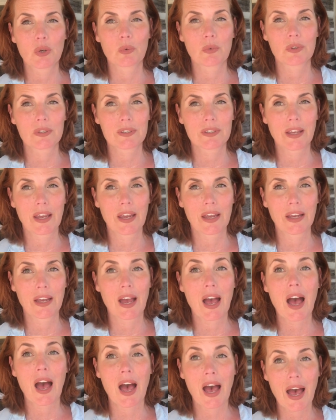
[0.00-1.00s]
We're saying,
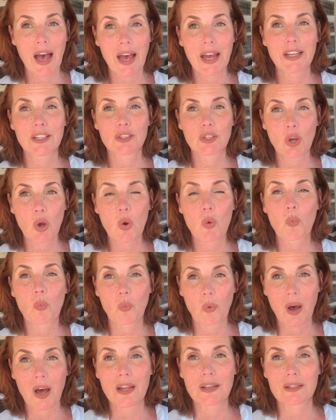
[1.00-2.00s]
I don't
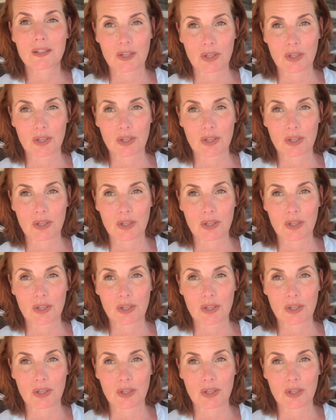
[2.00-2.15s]
want